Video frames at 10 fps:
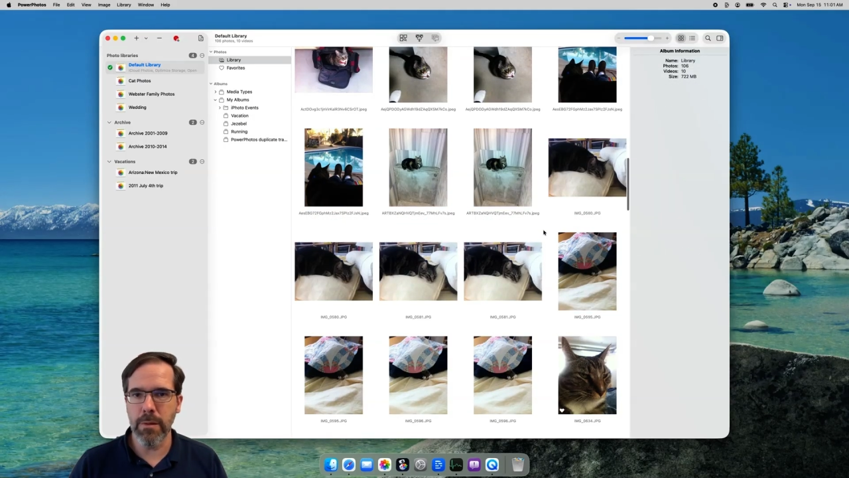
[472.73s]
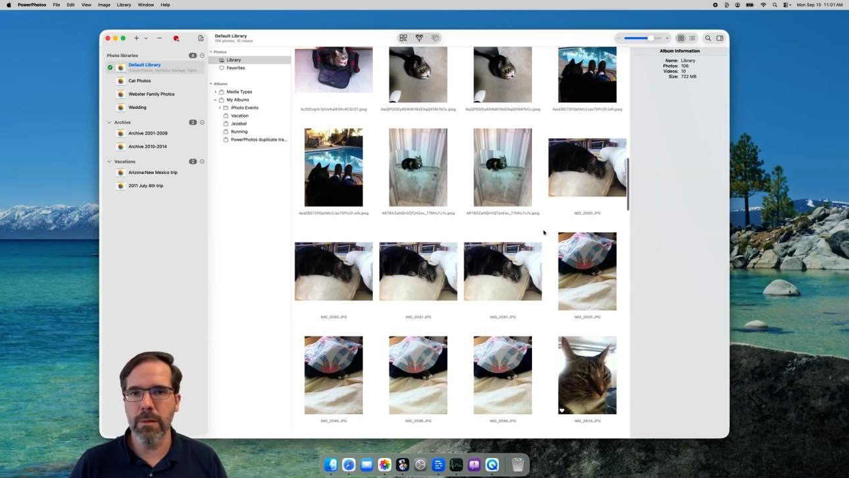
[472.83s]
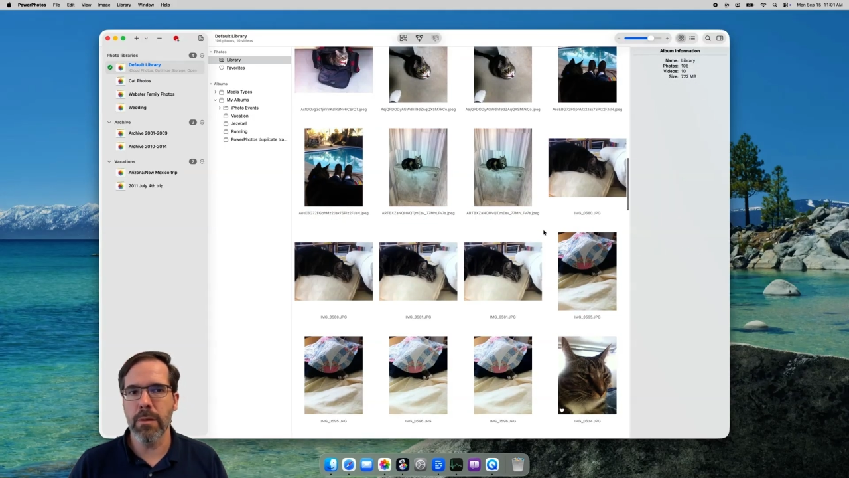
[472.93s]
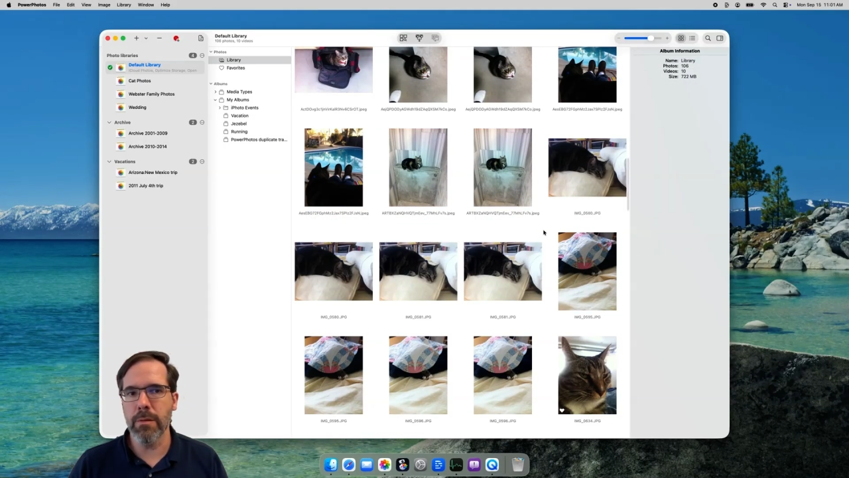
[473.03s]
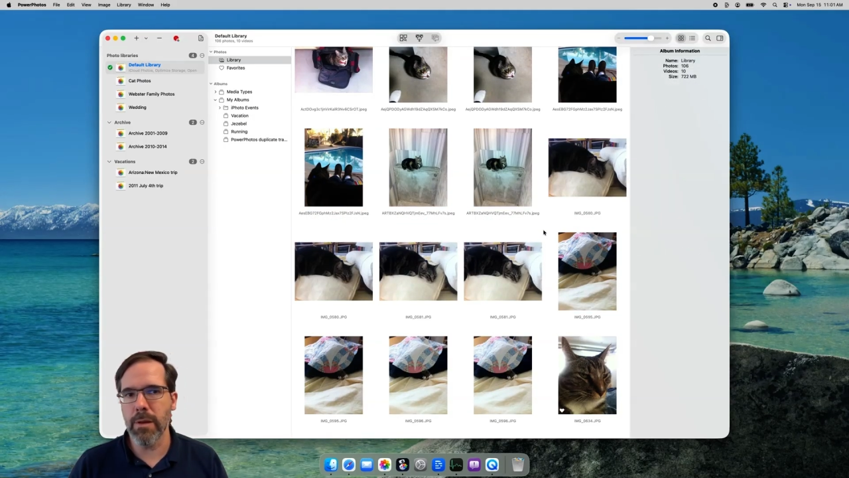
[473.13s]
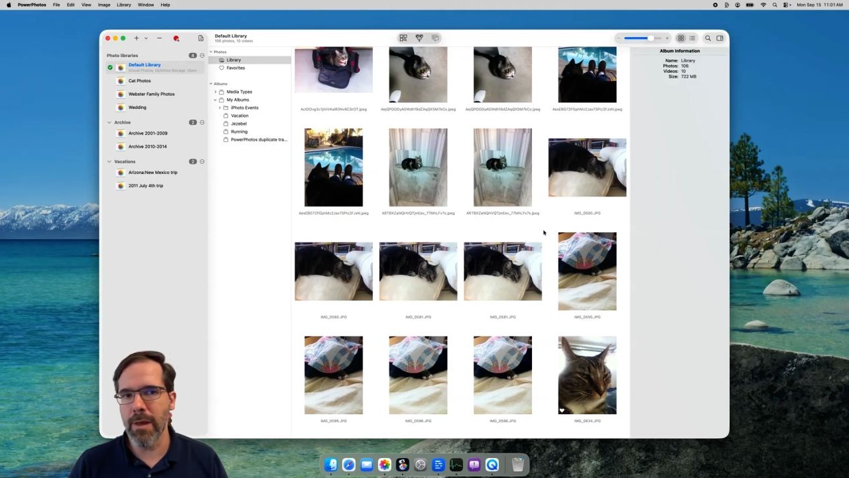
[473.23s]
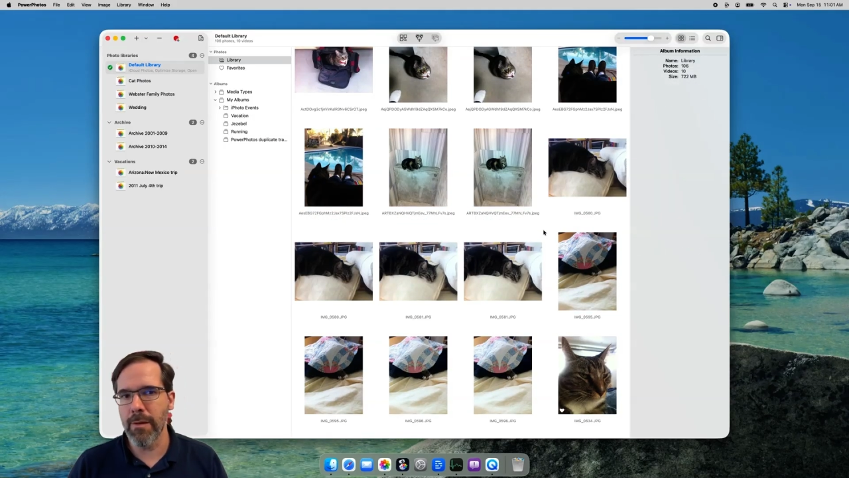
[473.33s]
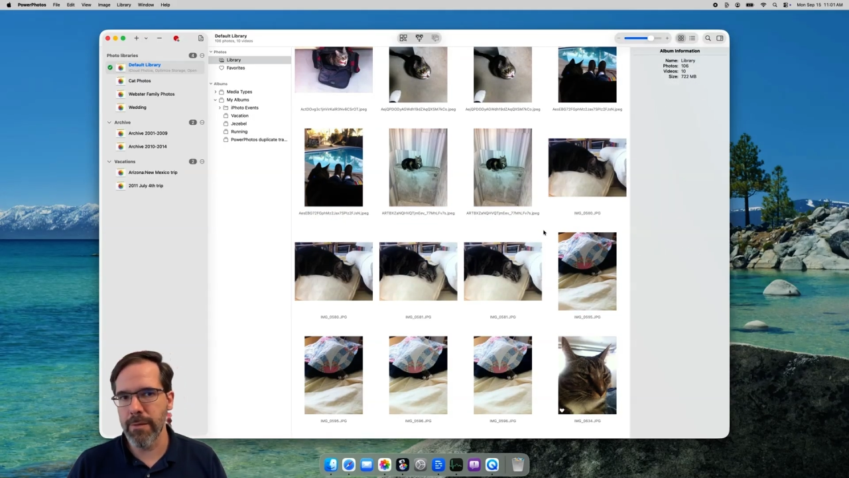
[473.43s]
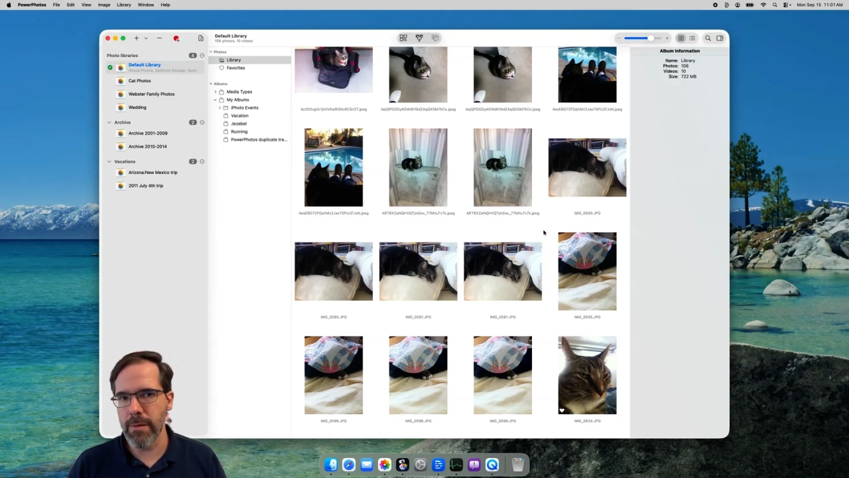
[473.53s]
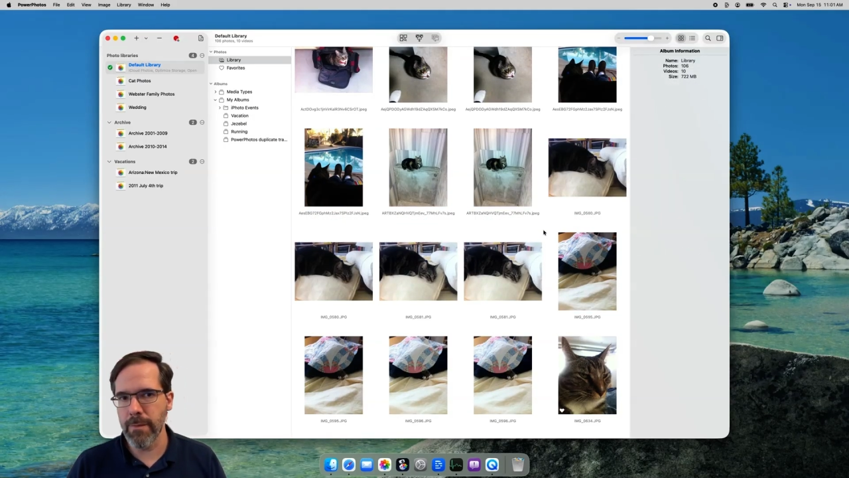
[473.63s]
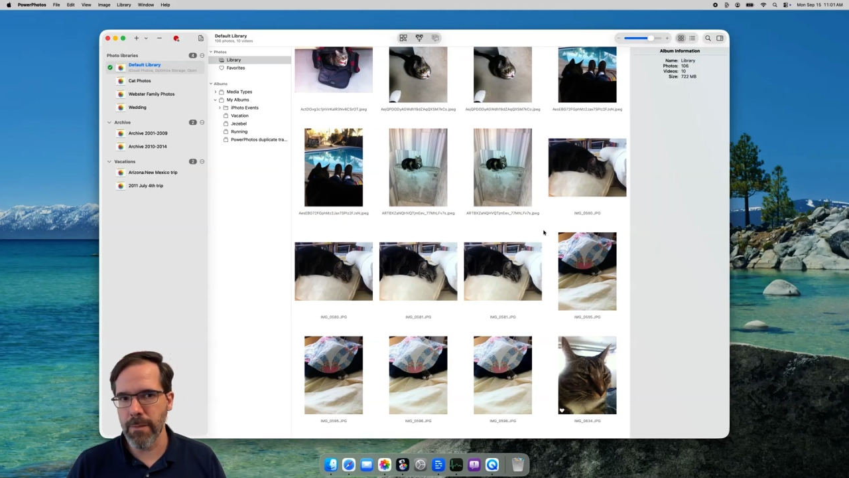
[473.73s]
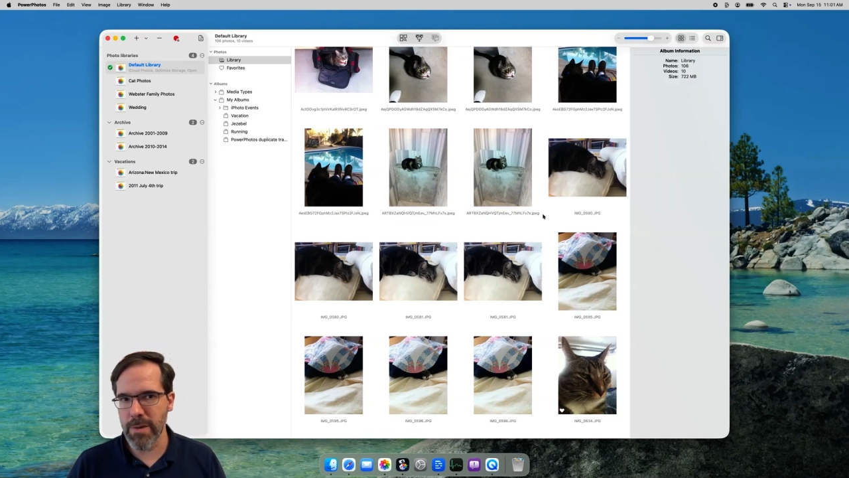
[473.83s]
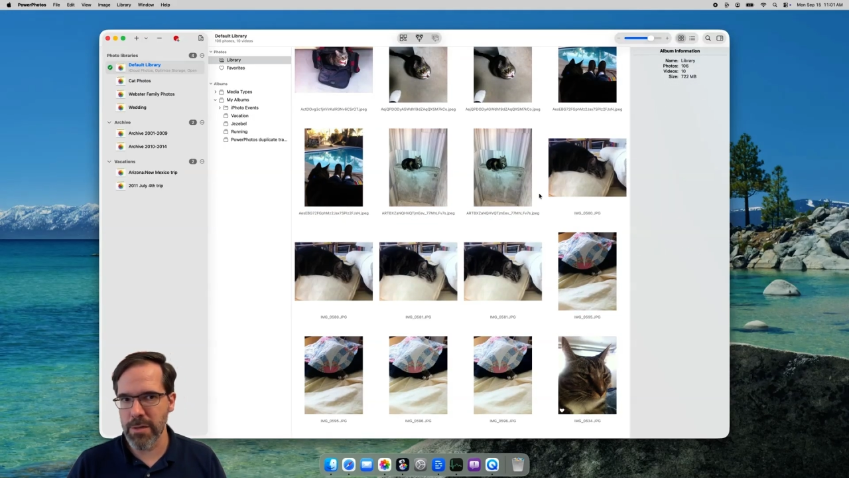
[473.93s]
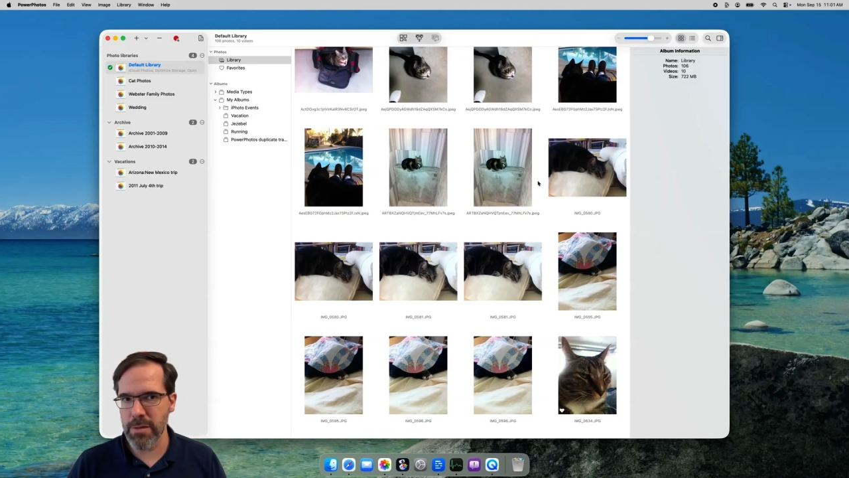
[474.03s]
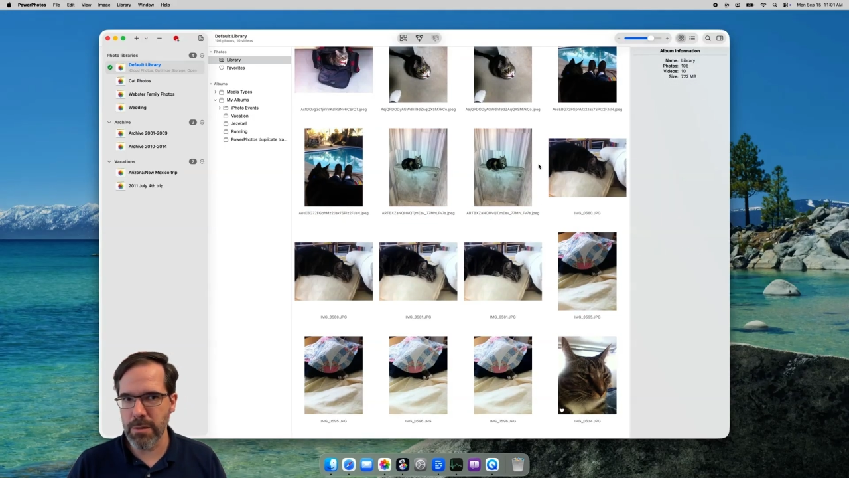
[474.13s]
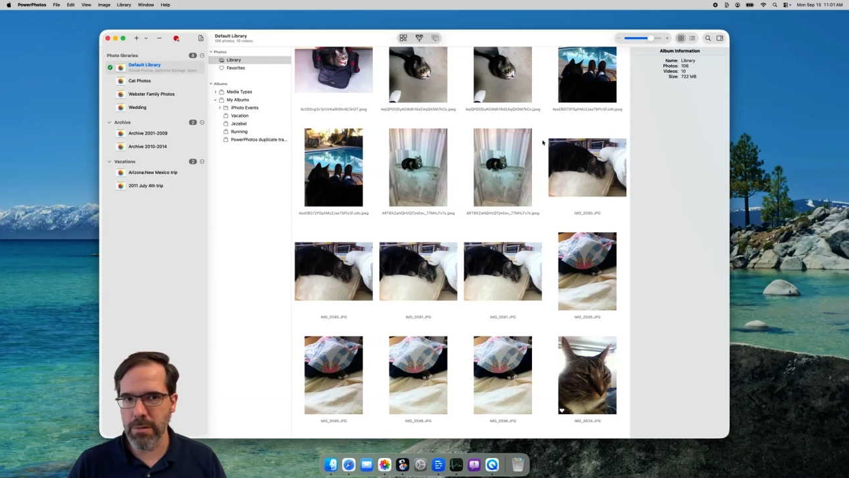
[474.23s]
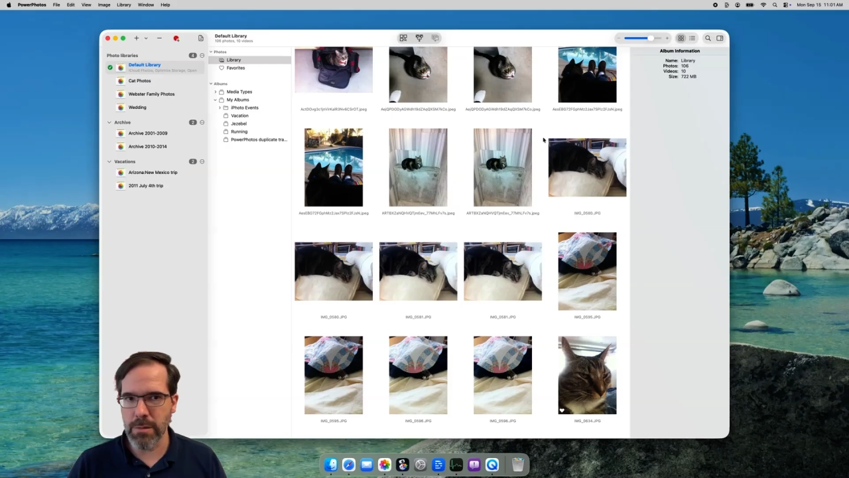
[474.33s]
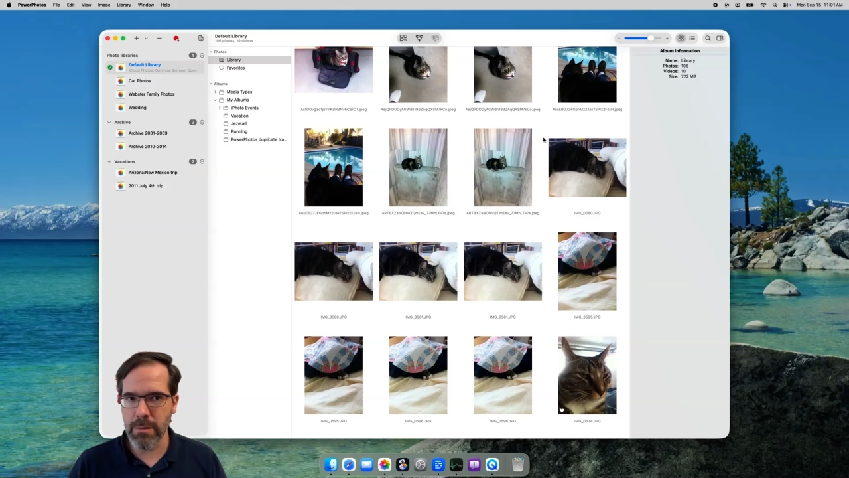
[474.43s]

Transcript: don't already have the information